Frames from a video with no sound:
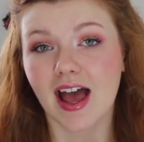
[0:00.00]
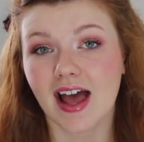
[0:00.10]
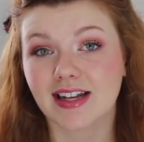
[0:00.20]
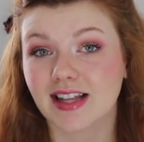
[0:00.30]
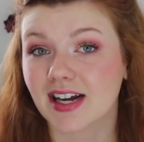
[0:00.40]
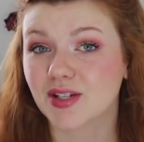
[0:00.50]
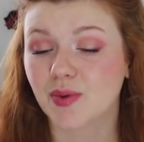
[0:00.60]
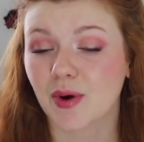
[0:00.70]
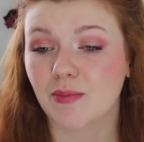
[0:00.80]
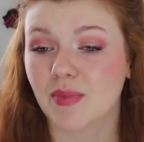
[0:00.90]
And that
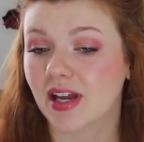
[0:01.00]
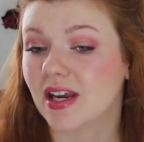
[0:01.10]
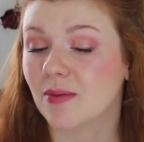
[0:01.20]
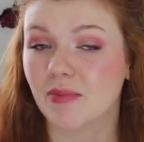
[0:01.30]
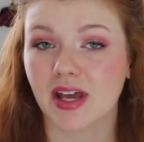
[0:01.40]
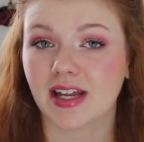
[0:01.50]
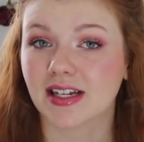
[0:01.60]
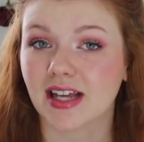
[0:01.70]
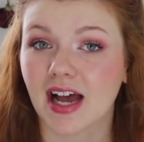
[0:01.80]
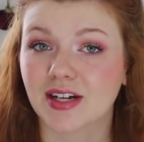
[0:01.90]
is where many
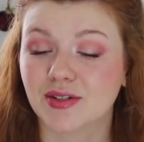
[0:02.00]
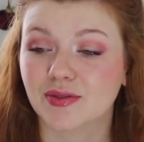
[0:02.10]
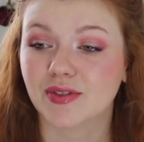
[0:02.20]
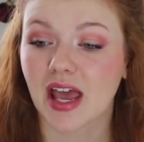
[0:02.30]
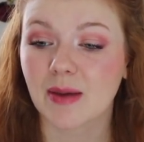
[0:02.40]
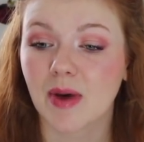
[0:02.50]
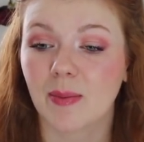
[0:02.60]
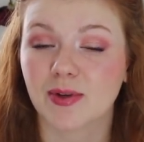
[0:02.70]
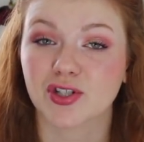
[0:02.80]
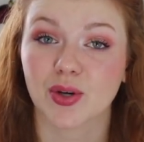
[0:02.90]
men kind of came
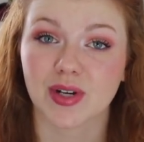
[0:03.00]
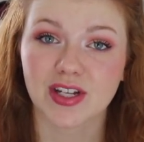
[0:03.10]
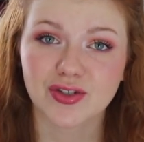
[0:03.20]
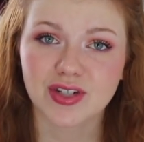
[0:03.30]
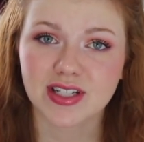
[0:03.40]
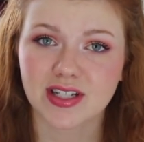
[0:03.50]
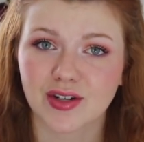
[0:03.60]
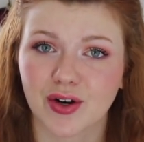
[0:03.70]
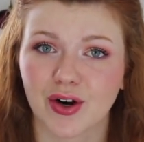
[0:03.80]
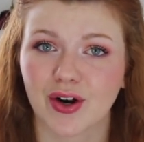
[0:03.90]
up and showed interest
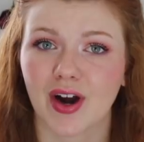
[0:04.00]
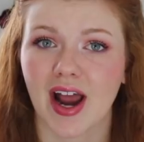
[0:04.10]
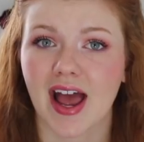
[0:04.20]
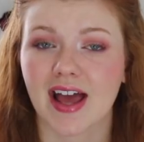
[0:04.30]
in her,